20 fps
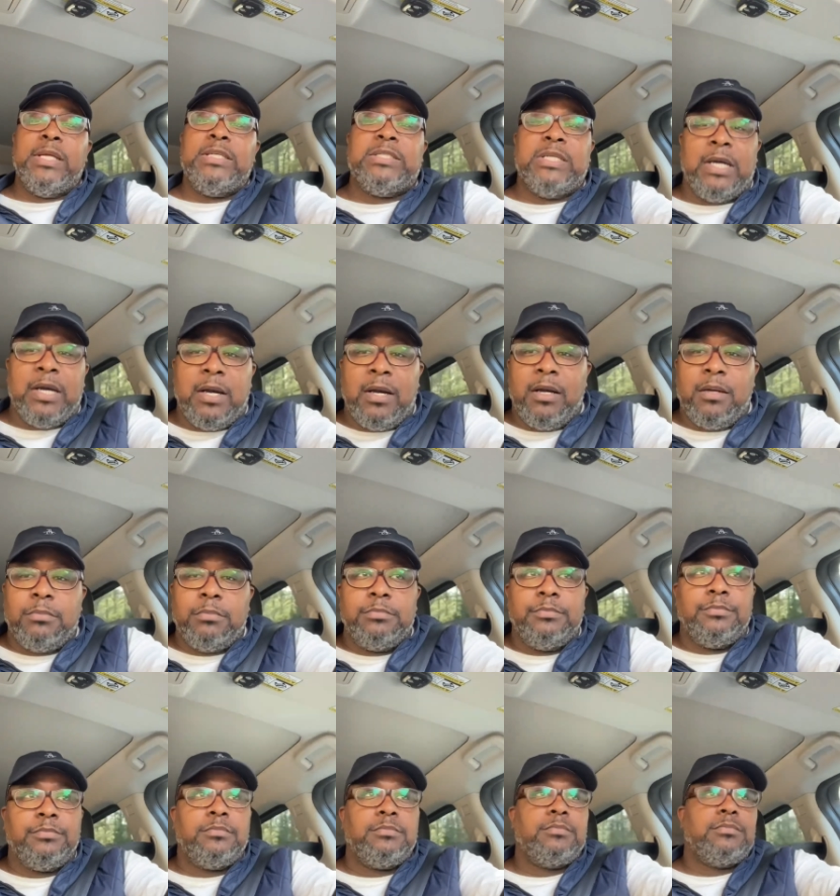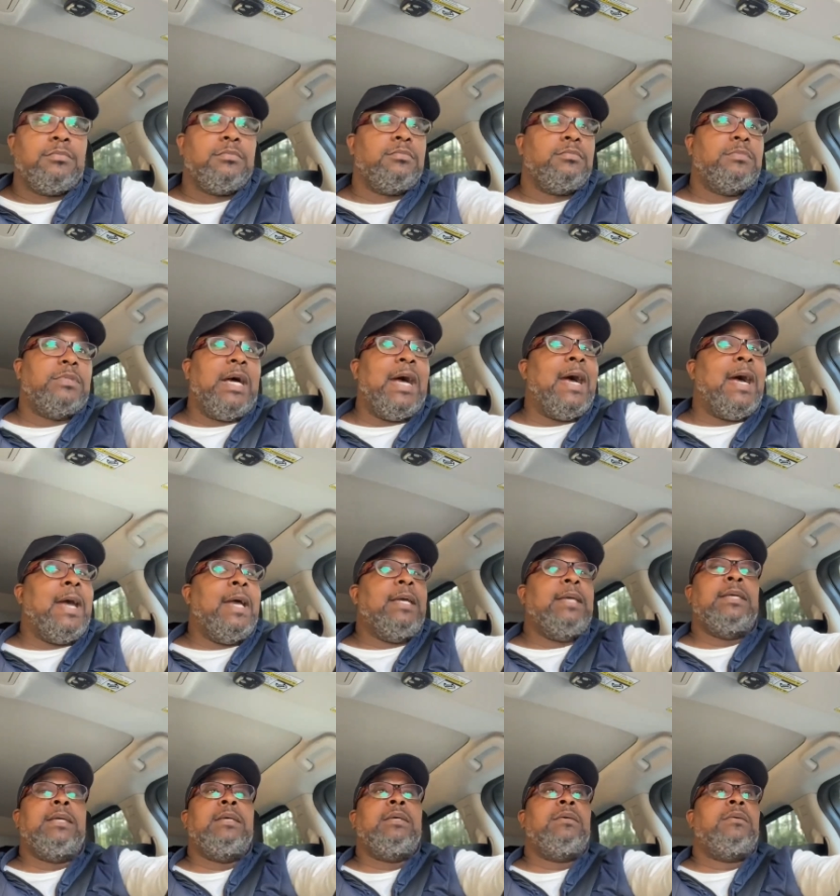job,
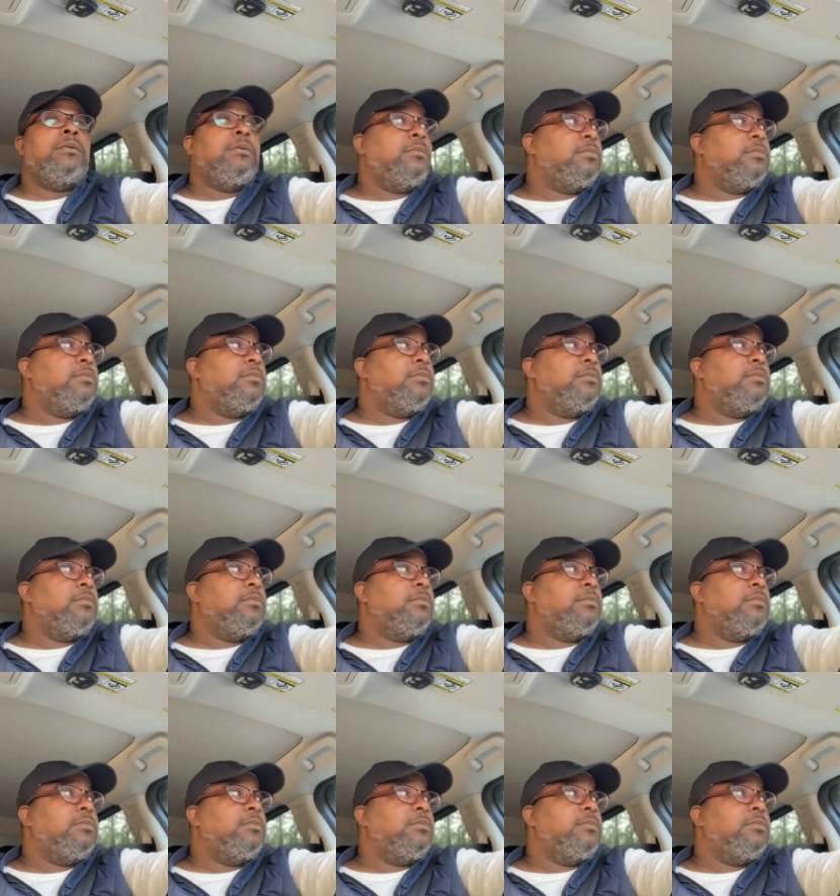i.e.,